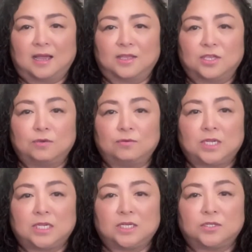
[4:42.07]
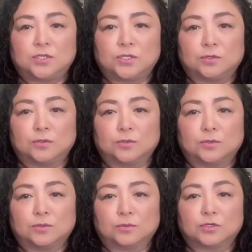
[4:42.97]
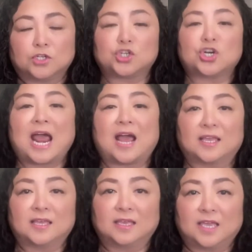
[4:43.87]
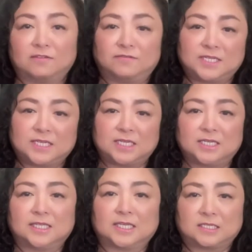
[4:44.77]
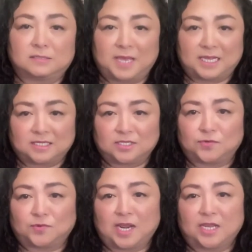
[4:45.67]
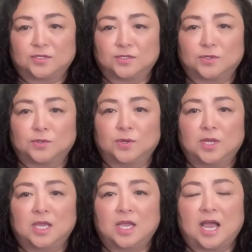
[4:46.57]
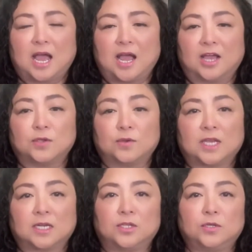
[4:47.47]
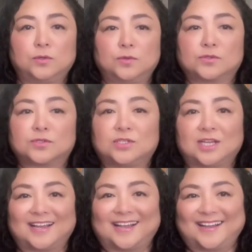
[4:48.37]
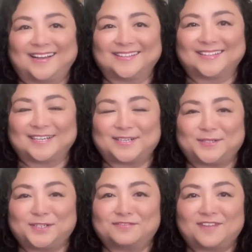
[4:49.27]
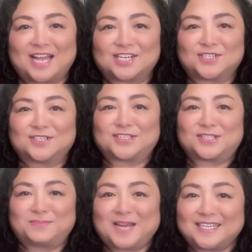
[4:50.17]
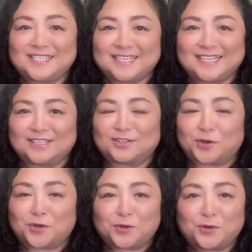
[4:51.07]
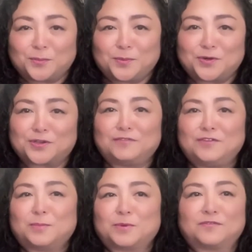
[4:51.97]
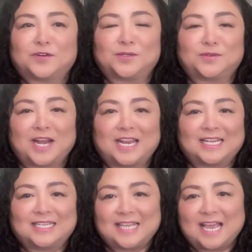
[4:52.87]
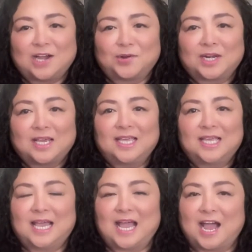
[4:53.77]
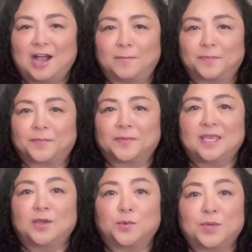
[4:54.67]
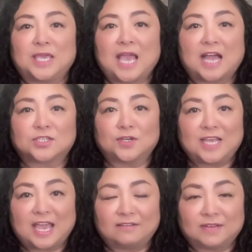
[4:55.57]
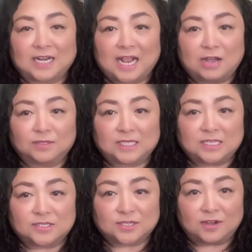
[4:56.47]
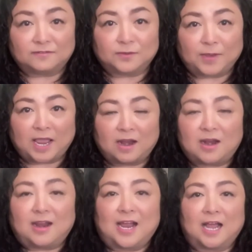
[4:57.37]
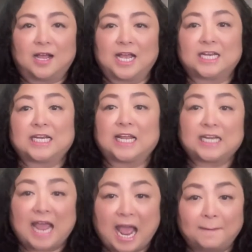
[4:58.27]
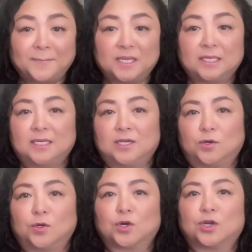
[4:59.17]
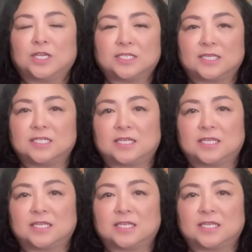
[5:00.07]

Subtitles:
you need to track every single expense, right? So you can use the old-fashioned spreadsheet or notebook if you prefer to write it down. Um, we actually have an accounting software, an app. or it's